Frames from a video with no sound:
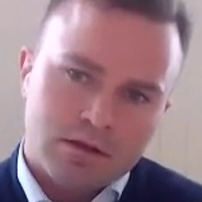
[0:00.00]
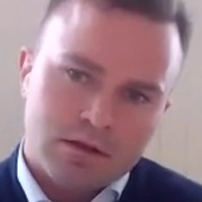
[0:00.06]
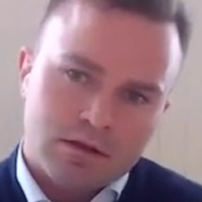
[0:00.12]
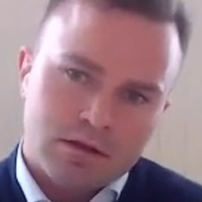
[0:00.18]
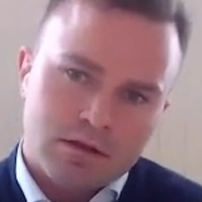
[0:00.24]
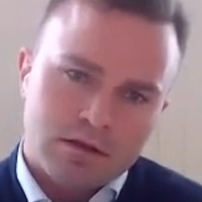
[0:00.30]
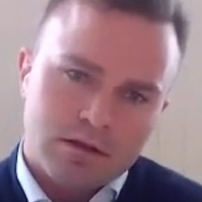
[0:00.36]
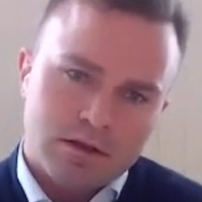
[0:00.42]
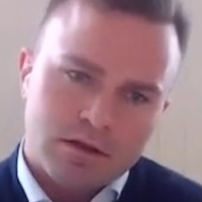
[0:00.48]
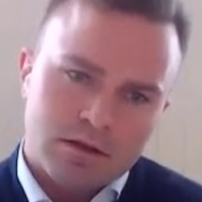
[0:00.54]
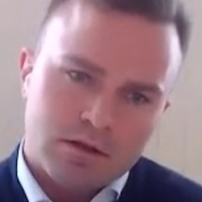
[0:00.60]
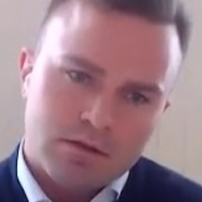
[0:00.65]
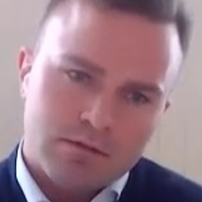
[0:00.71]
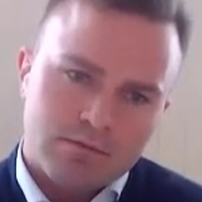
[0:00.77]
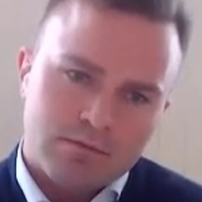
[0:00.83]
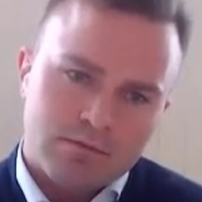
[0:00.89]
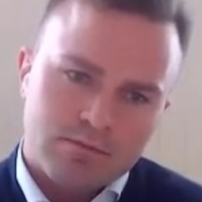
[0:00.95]

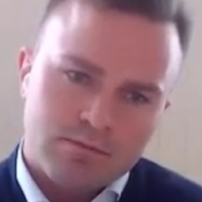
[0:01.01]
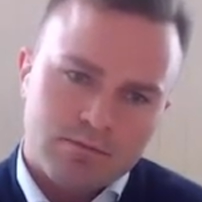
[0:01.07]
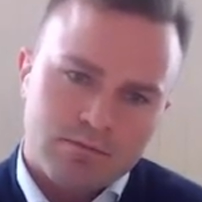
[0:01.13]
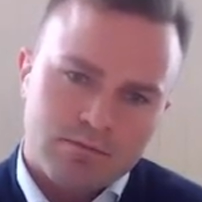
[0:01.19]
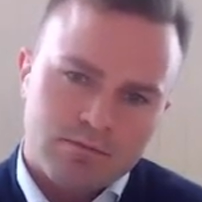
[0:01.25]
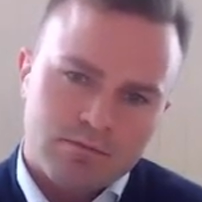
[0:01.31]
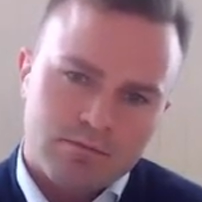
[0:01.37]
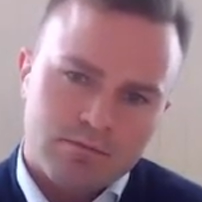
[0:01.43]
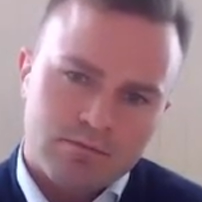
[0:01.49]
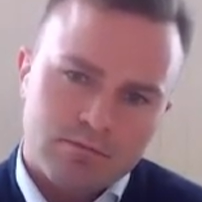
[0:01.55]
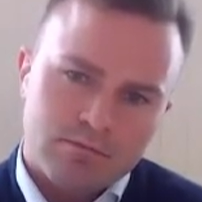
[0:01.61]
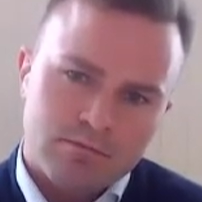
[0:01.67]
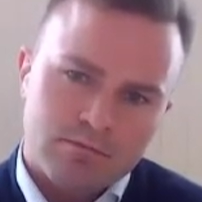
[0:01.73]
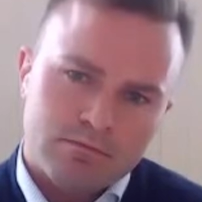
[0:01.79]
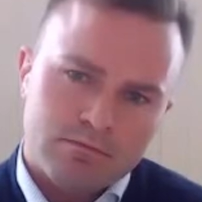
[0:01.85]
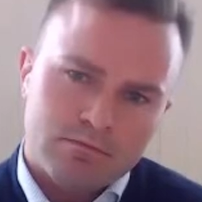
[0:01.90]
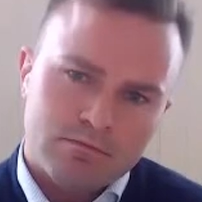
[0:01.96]

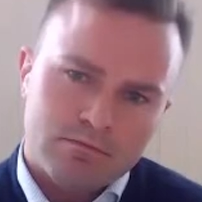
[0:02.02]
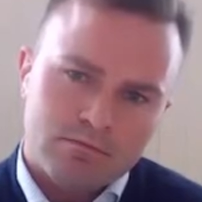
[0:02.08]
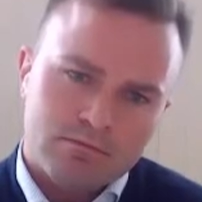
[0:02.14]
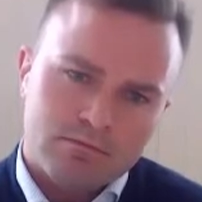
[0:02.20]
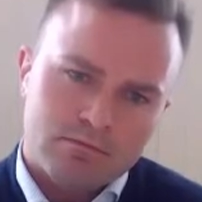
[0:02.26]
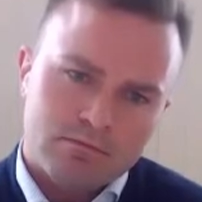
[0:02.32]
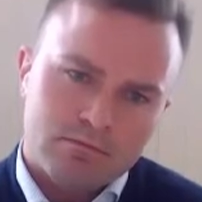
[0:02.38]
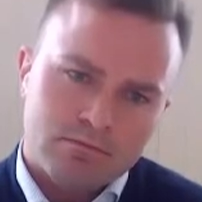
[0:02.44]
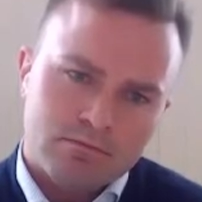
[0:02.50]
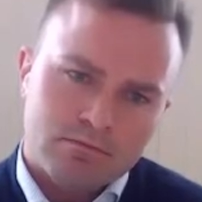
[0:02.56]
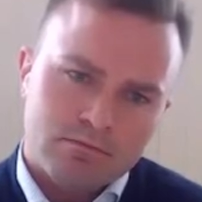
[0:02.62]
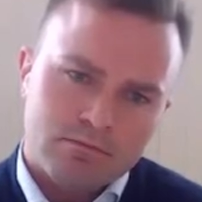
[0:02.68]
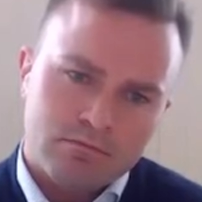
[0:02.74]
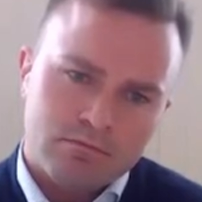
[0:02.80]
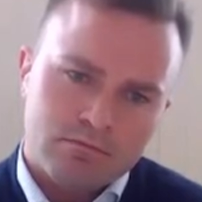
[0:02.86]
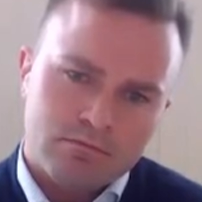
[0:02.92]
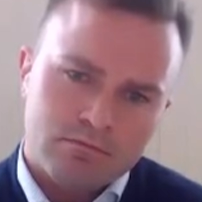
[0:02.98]

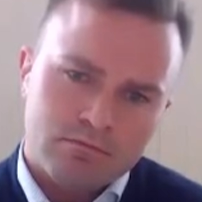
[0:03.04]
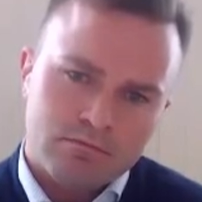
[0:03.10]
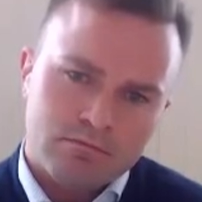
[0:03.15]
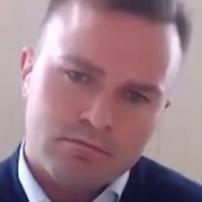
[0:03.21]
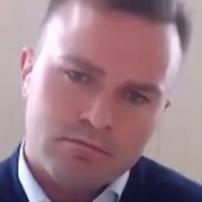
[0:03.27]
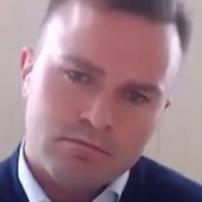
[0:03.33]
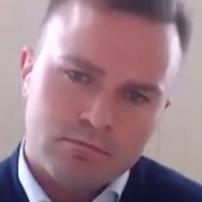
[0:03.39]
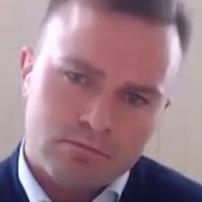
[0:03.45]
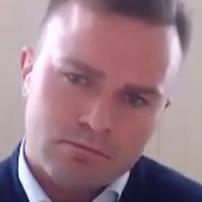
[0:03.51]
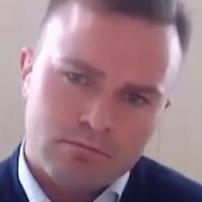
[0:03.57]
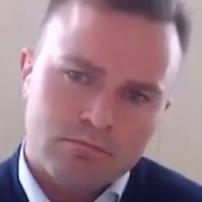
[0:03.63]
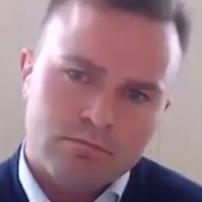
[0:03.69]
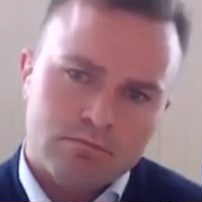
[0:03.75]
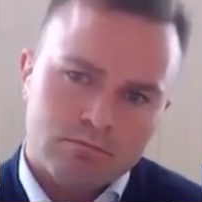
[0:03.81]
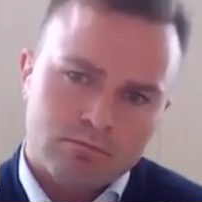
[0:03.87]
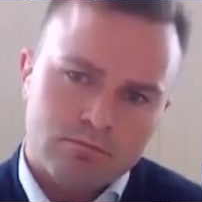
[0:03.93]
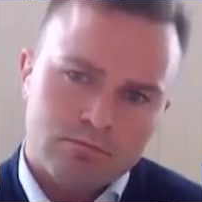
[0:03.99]

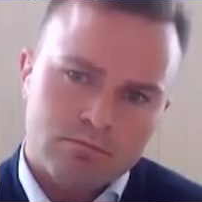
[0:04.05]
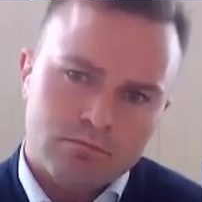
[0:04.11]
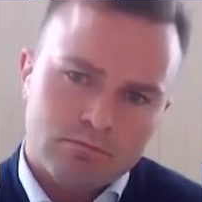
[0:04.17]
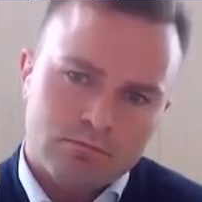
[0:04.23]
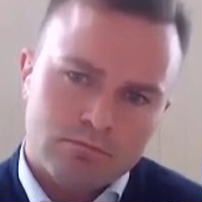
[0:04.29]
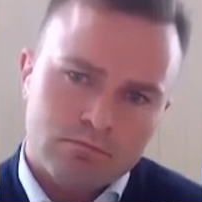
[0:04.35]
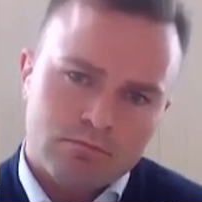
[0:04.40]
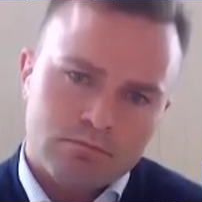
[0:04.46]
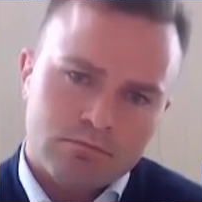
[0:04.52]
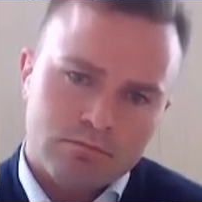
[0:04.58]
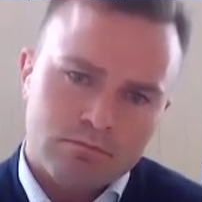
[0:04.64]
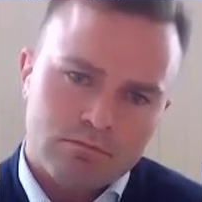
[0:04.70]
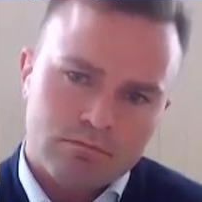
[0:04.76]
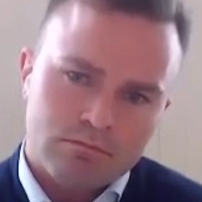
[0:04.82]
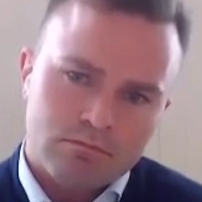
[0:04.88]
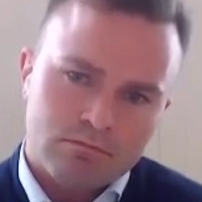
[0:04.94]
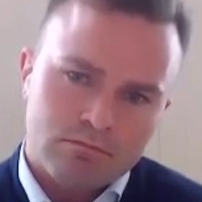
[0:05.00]

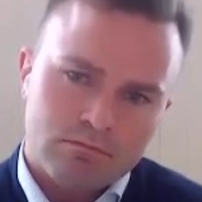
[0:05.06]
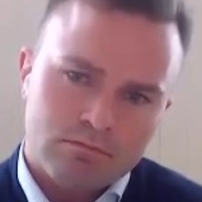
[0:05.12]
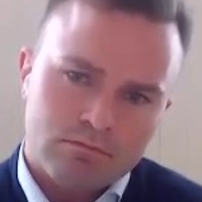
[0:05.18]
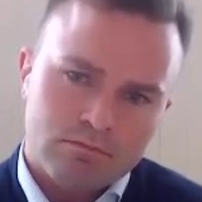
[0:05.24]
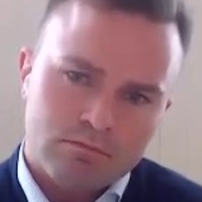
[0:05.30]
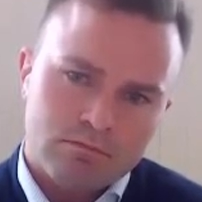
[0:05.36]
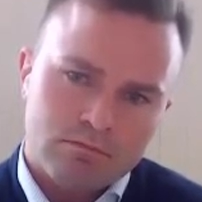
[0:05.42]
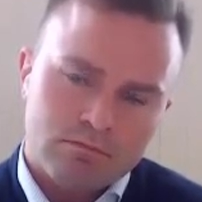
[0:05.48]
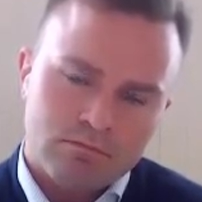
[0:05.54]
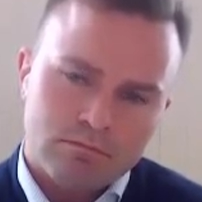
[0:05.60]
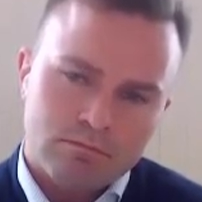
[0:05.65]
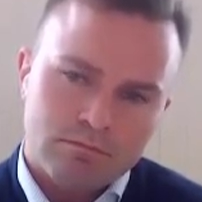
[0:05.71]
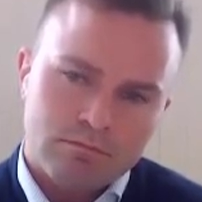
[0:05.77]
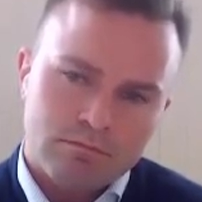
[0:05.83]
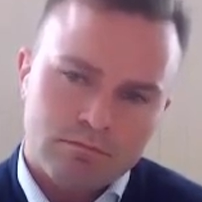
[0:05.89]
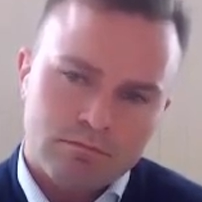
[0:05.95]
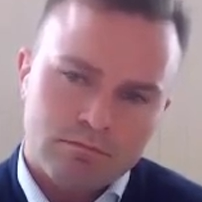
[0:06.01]

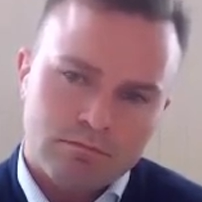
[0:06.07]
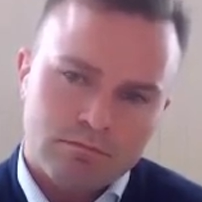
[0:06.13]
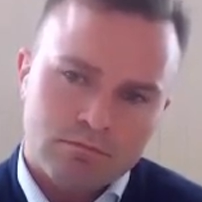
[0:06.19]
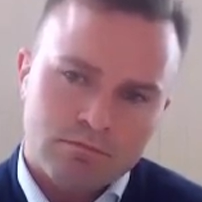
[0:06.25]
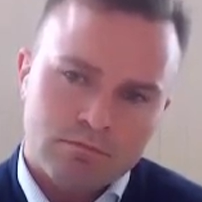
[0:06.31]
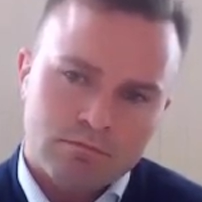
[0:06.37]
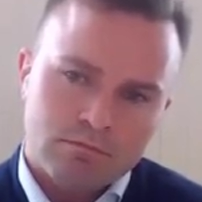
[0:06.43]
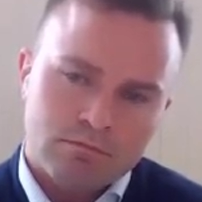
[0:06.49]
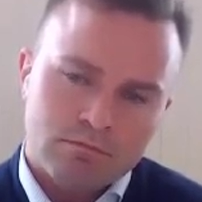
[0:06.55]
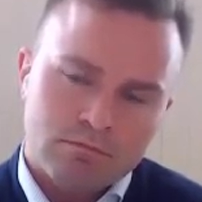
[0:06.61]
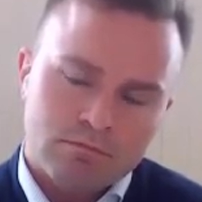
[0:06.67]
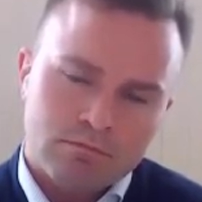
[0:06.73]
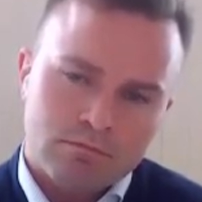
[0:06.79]
[no speech]